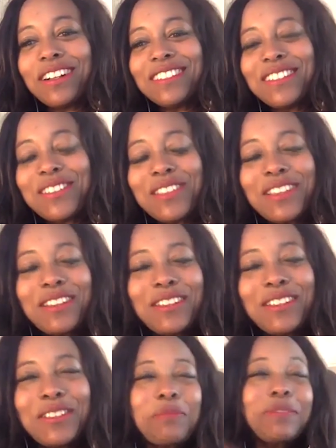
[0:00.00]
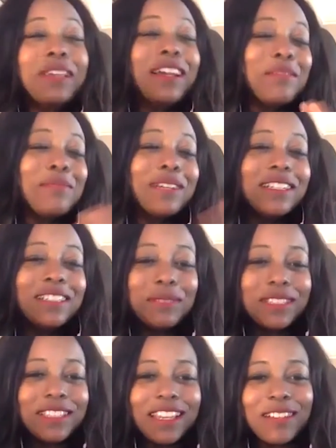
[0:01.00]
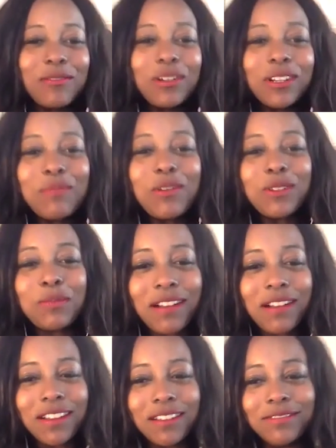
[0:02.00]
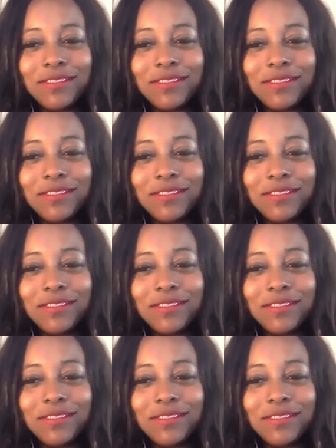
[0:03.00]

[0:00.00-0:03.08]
so the, the flip side, the biggest mistake. What are you most proud of?